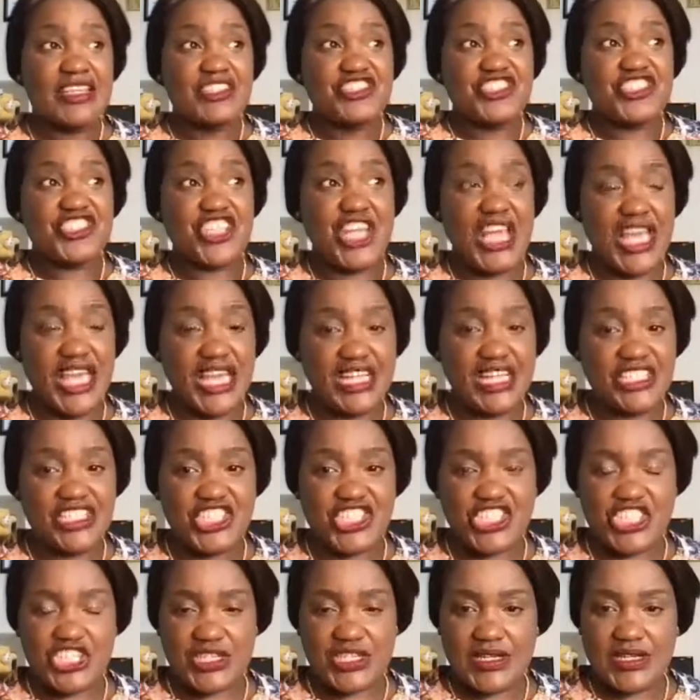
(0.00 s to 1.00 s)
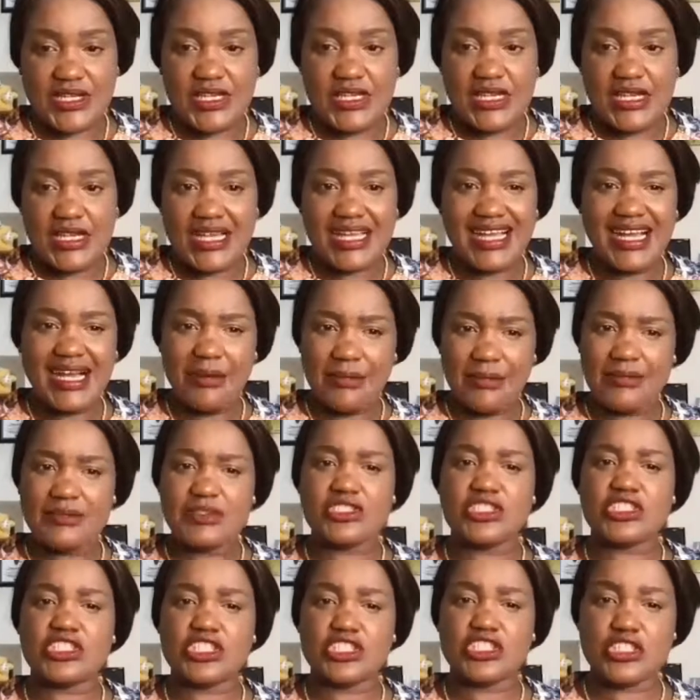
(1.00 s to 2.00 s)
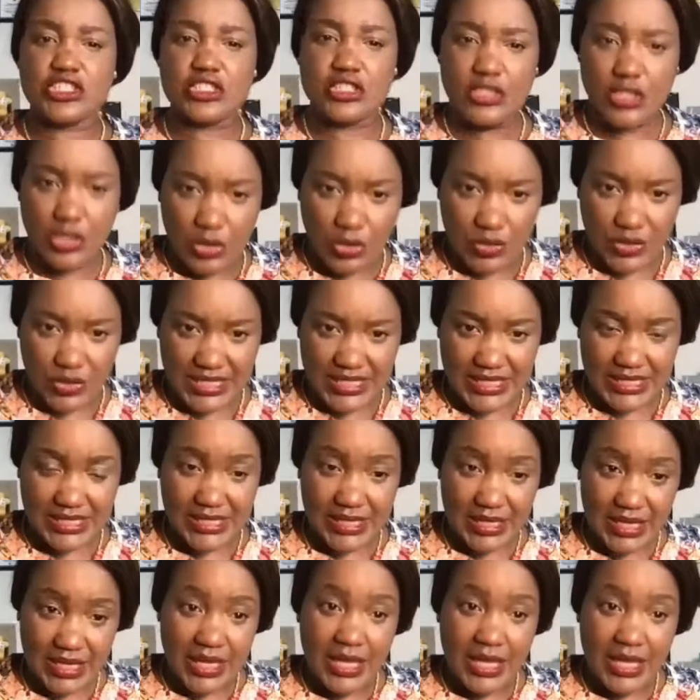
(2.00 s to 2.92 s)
Change comes slowly.